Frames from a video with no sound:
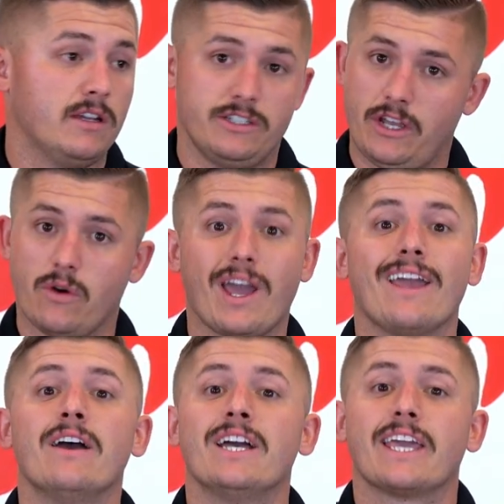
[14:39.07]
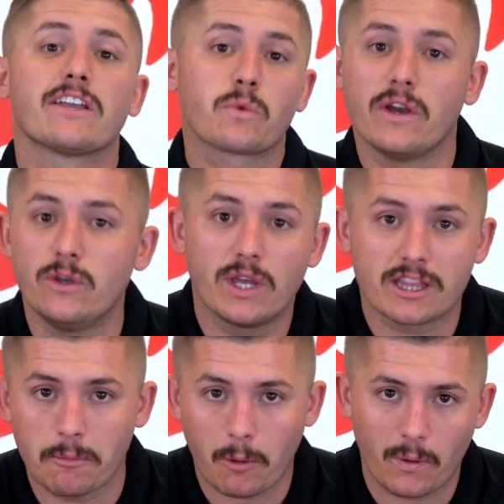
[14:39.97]
Say, okay, guess what? You
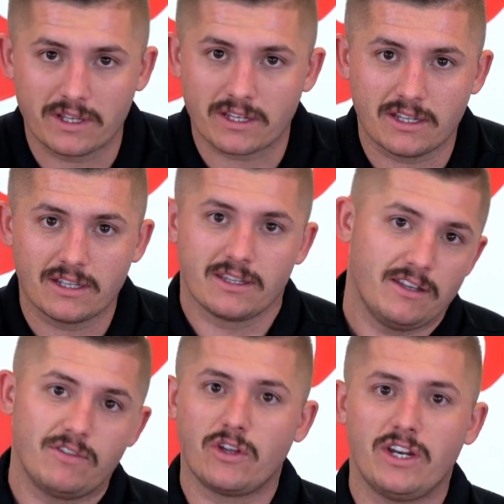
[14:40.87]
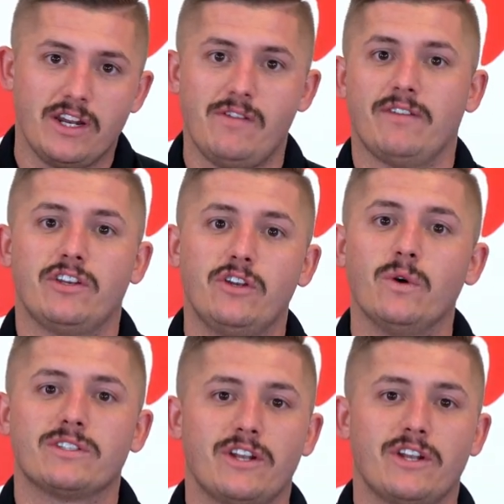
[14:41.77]
get the point, even though you didn't even have to do it.